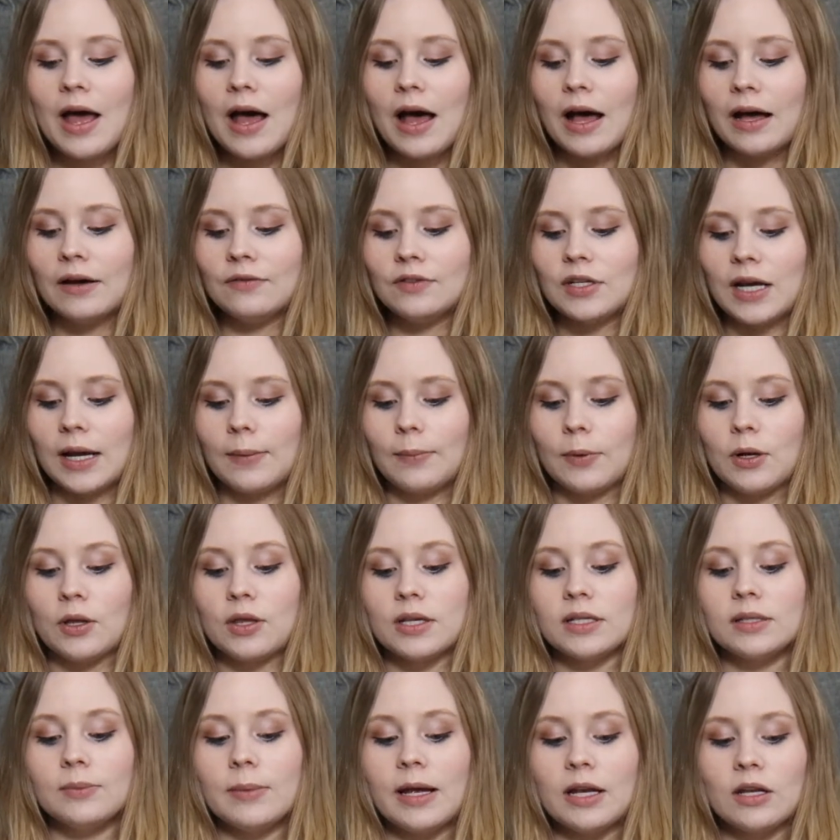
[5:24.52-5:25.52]
of diaper.
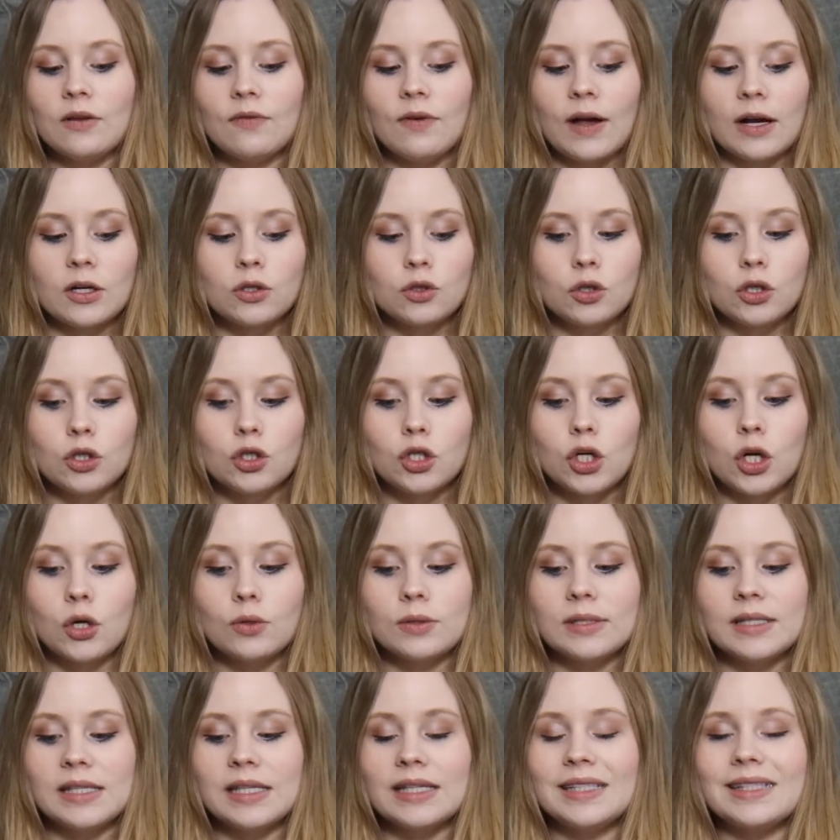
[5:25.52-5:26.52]
This manufacturer
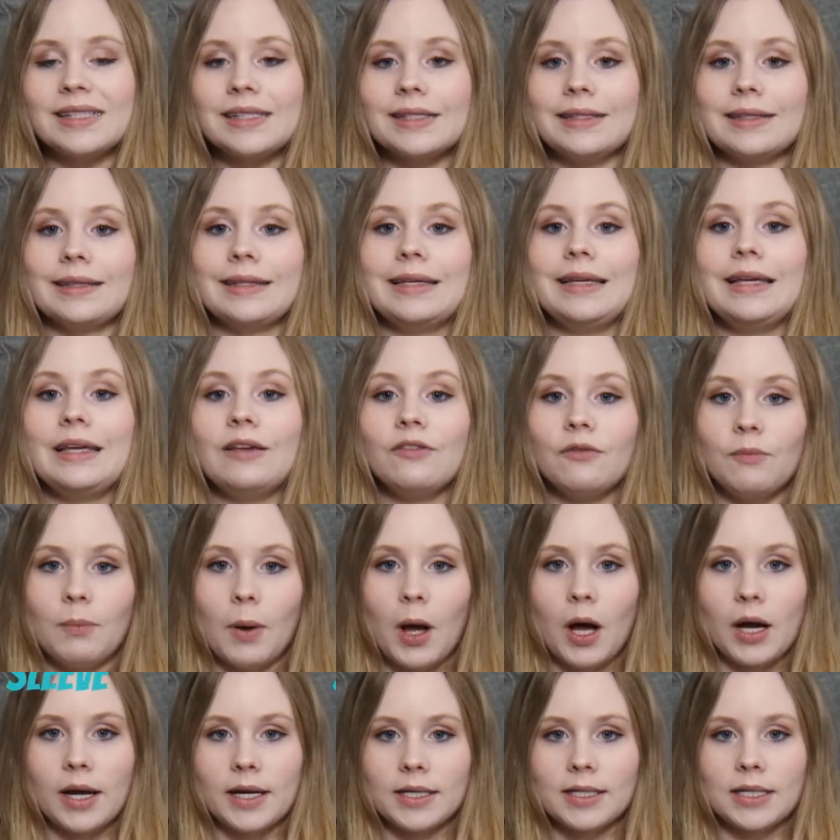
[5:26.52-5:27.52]
chose the sleeve
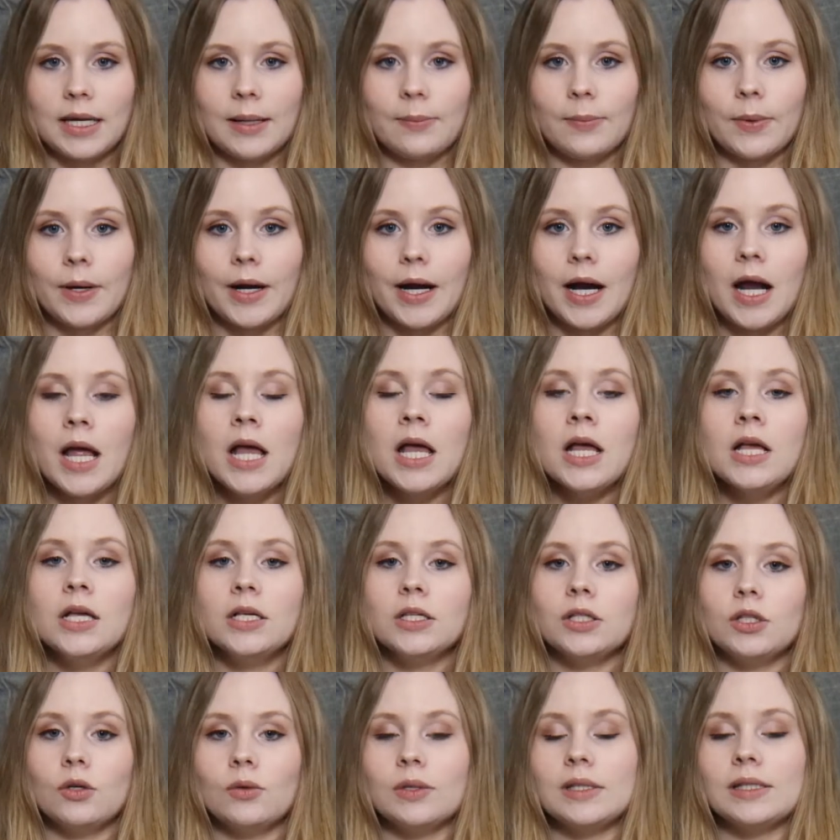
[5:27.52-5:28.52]
pocket diaper.
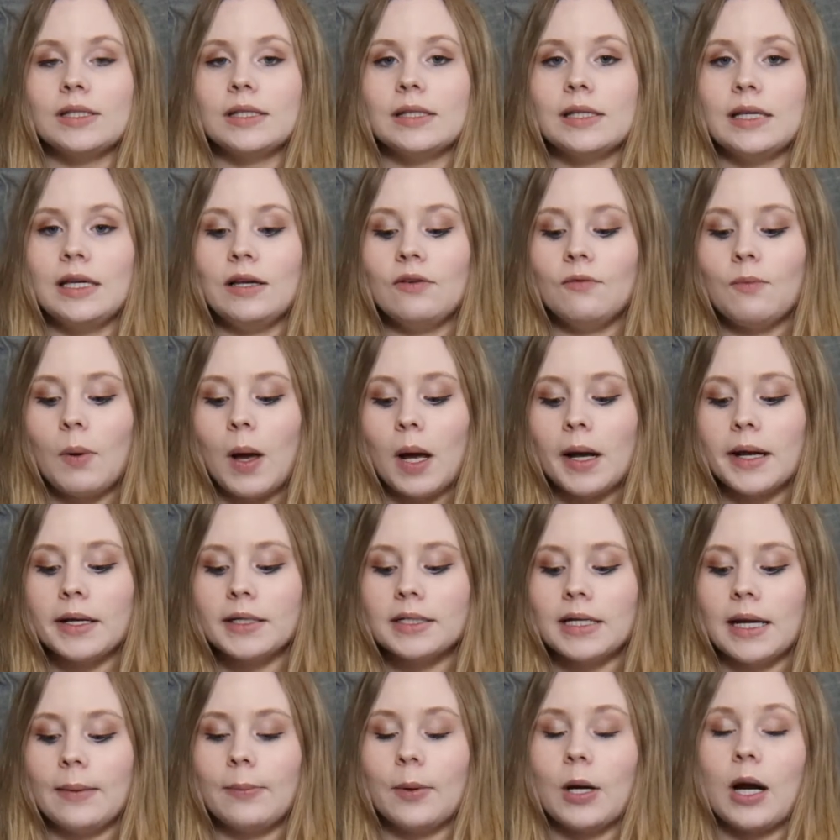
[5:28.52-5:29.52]
So a sleeve pocket
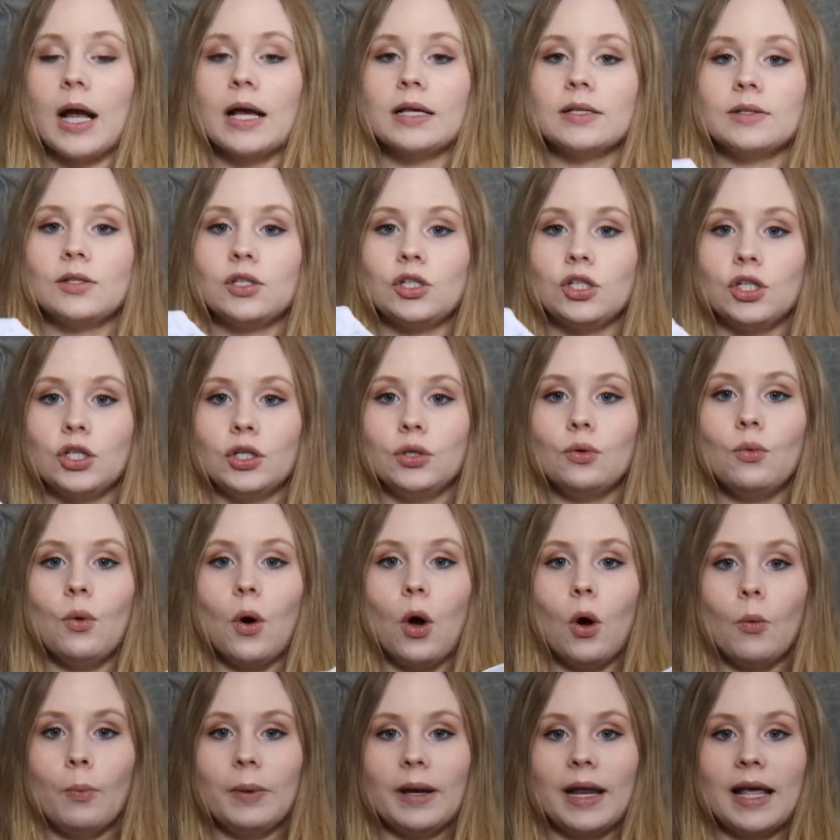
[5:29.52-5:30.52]
diaper has 2
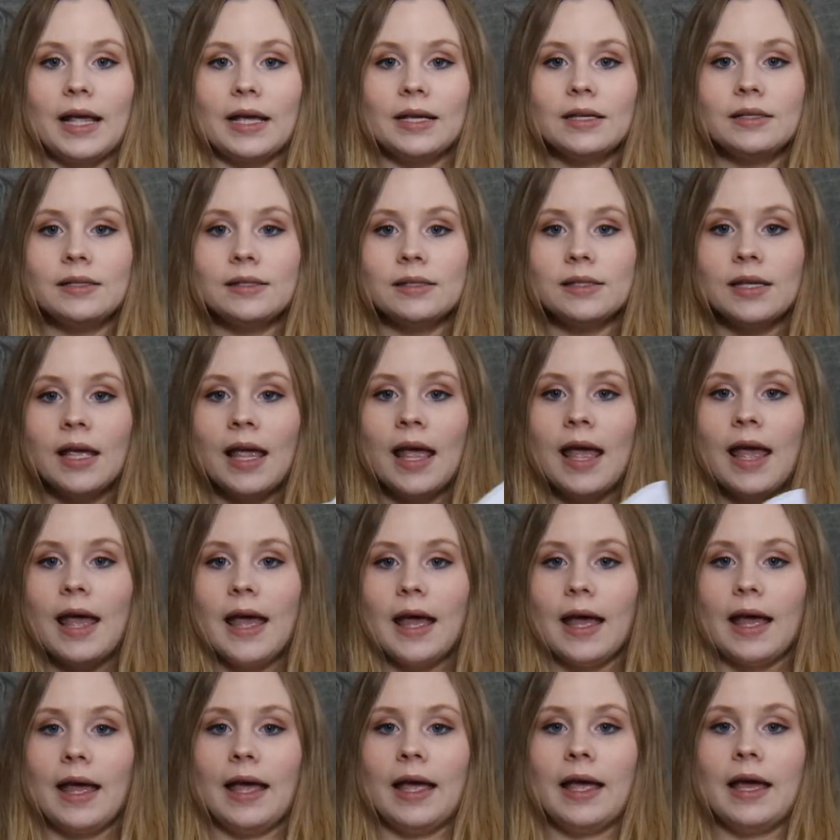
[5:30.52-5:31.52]
openings,
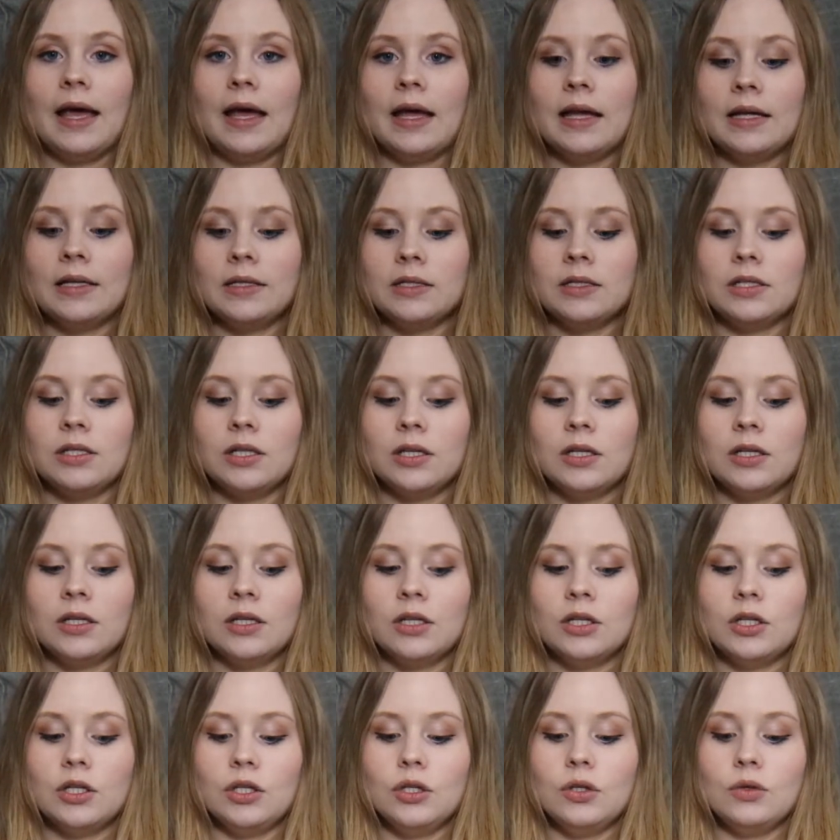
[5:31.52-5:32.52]
and
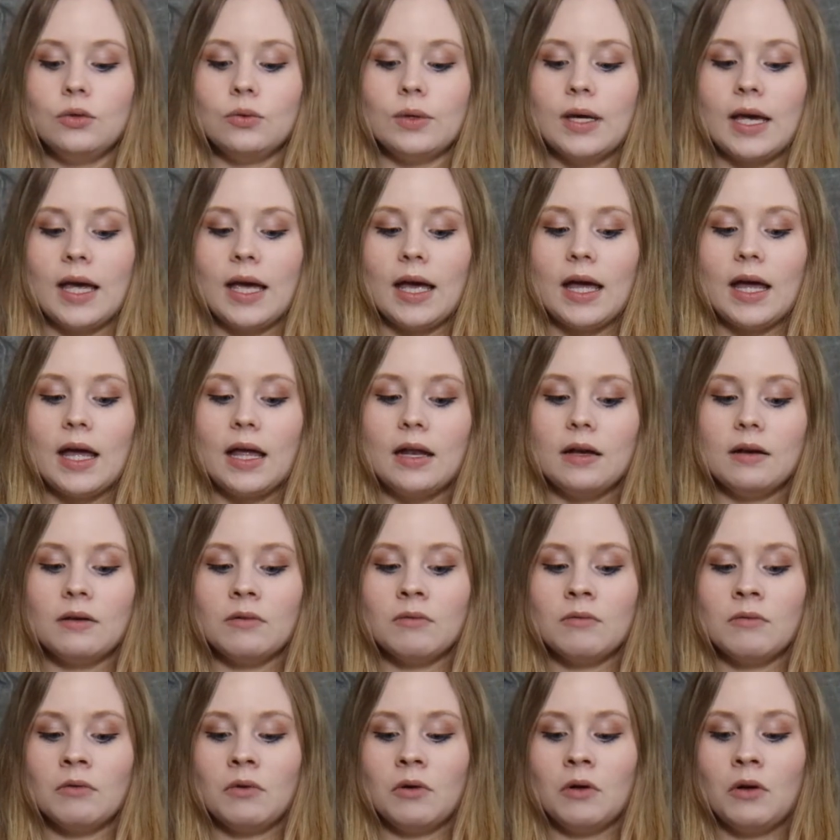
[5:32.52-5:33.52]
you can
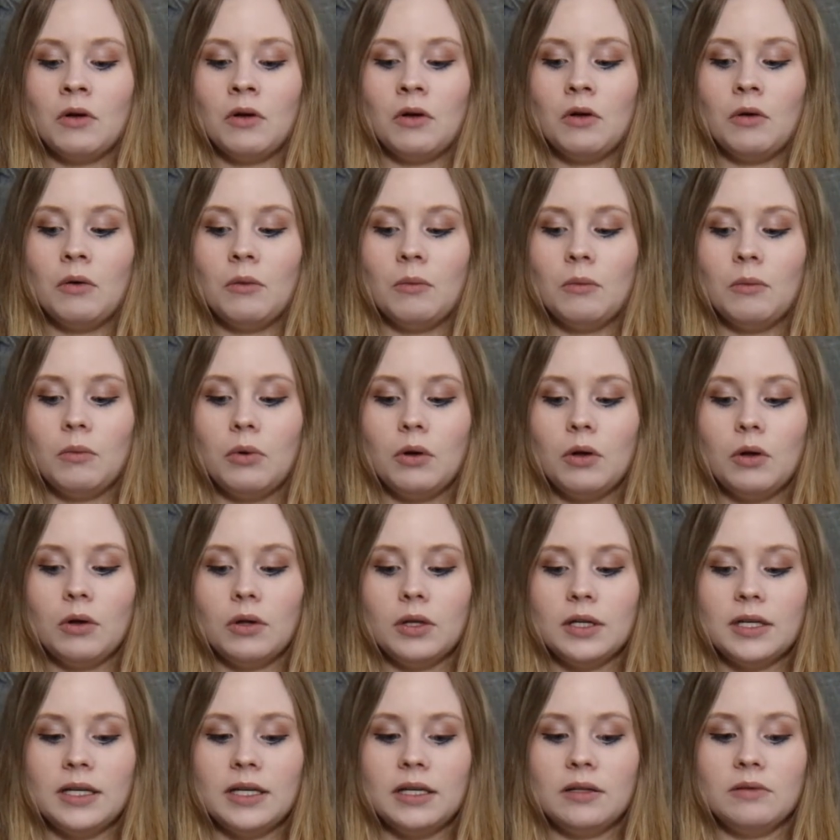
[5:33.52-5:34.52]

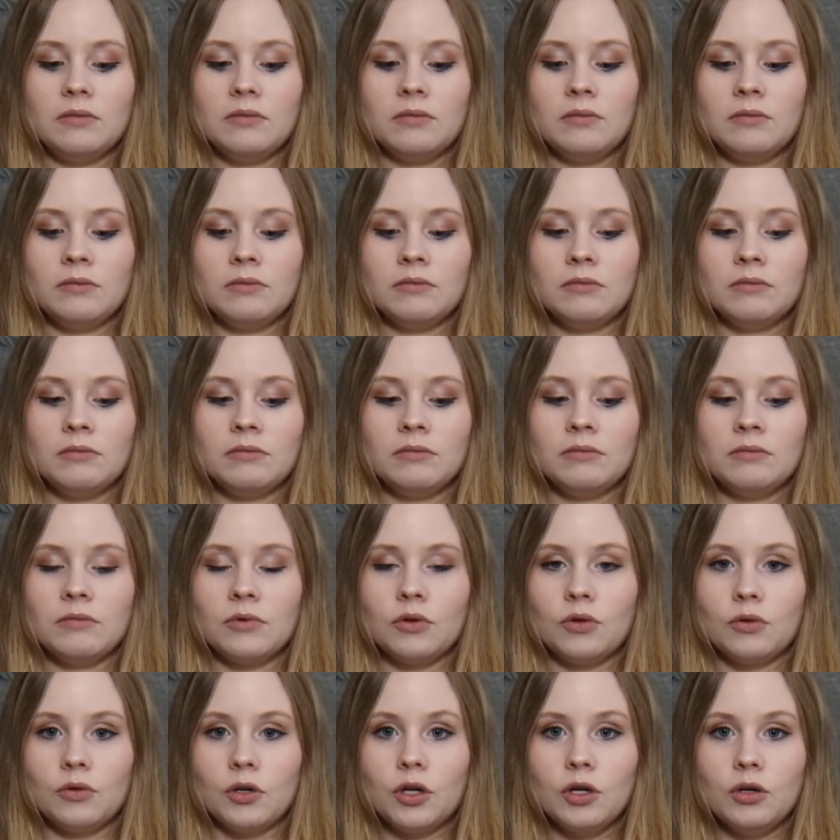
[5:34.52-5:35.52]
pull it
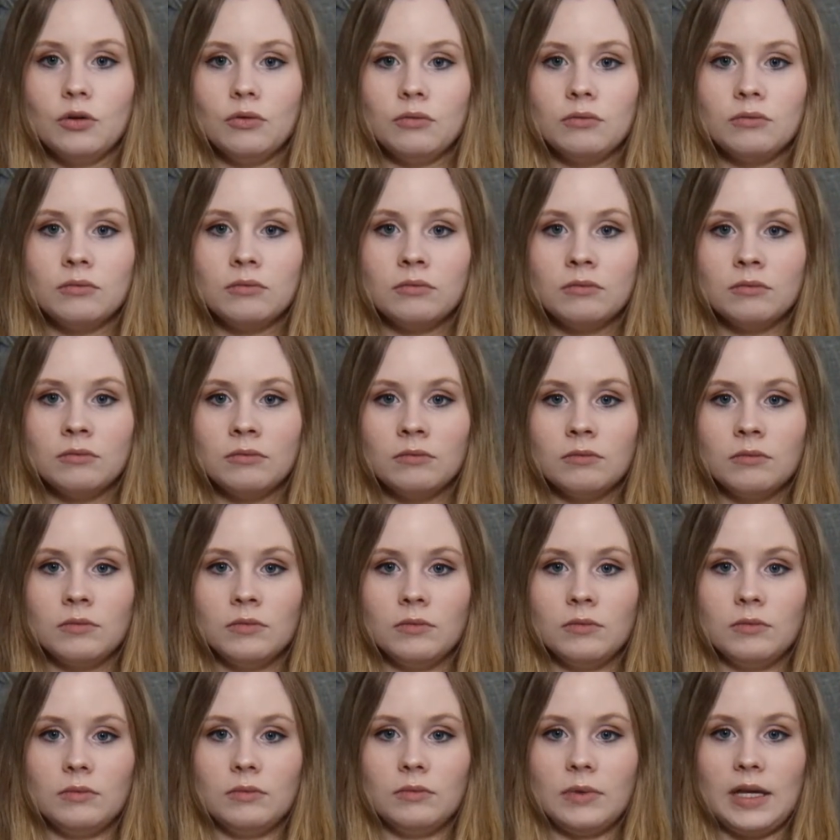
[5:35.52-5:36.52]
through
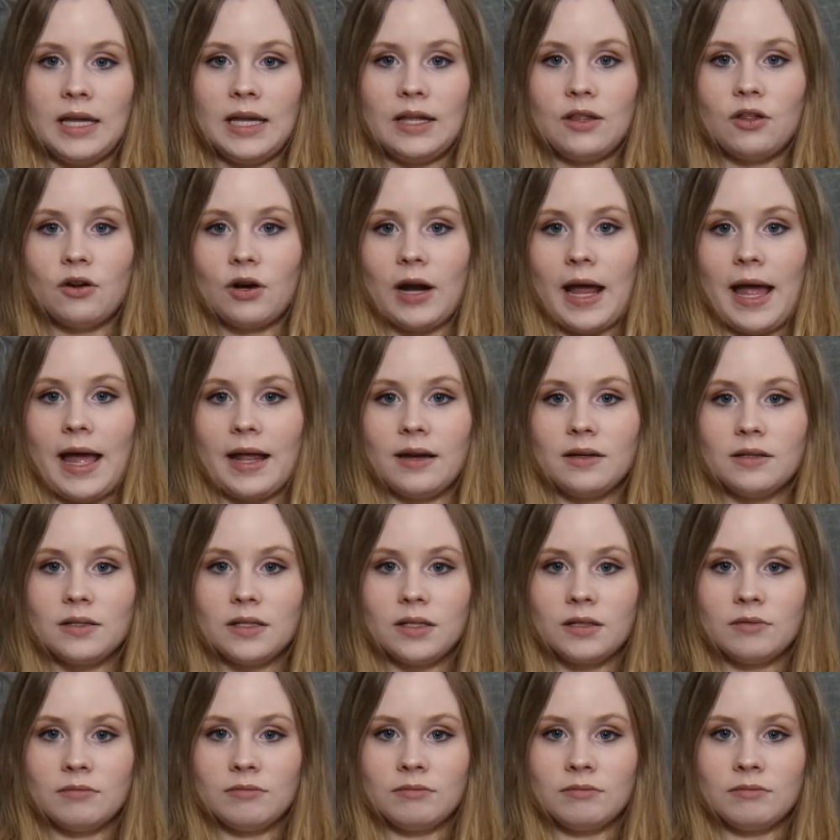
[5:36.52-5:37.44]
either end.